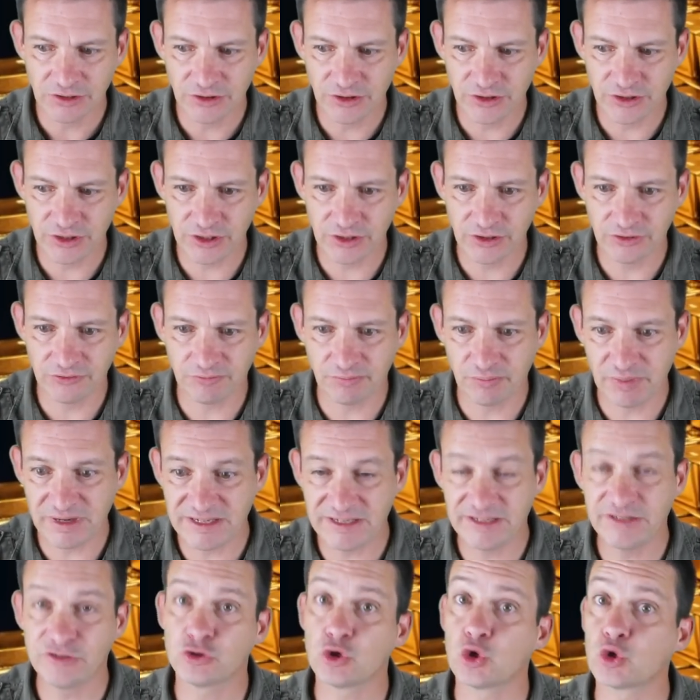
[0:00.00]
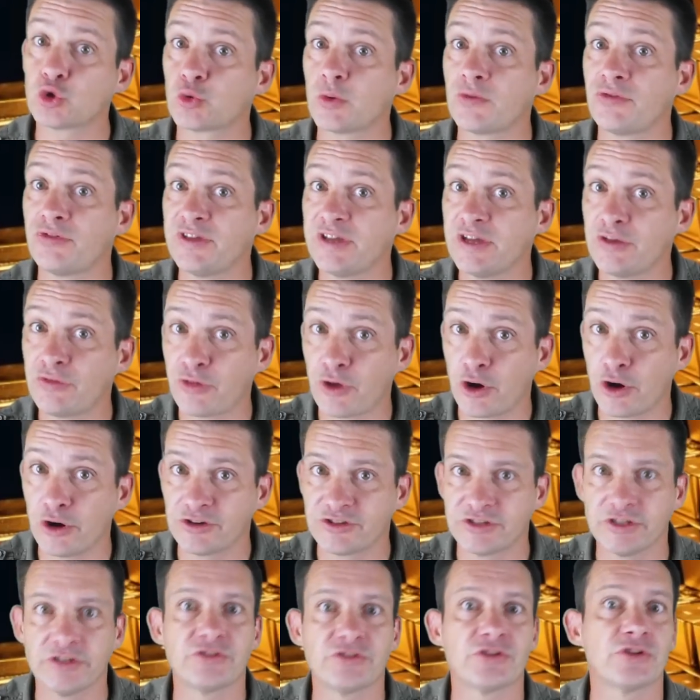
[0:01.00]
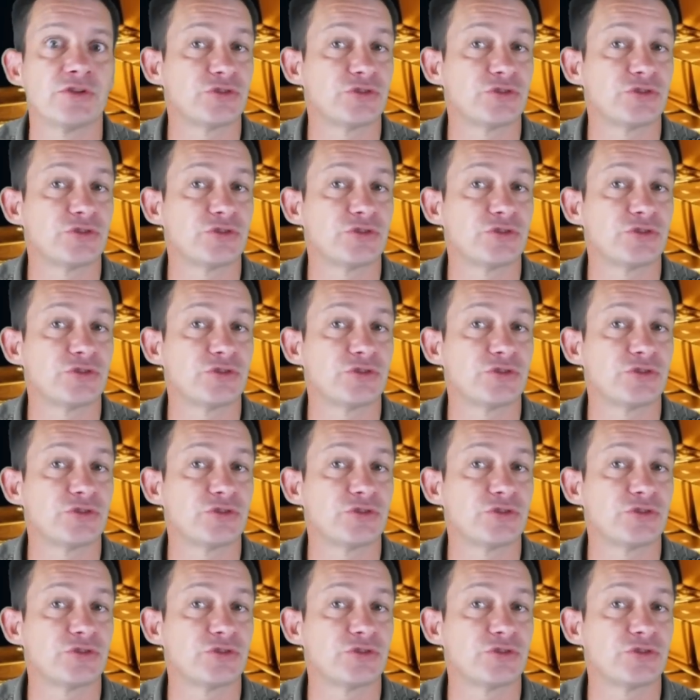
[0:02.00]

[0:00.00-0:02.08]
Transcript: they've been in touch with the authorities,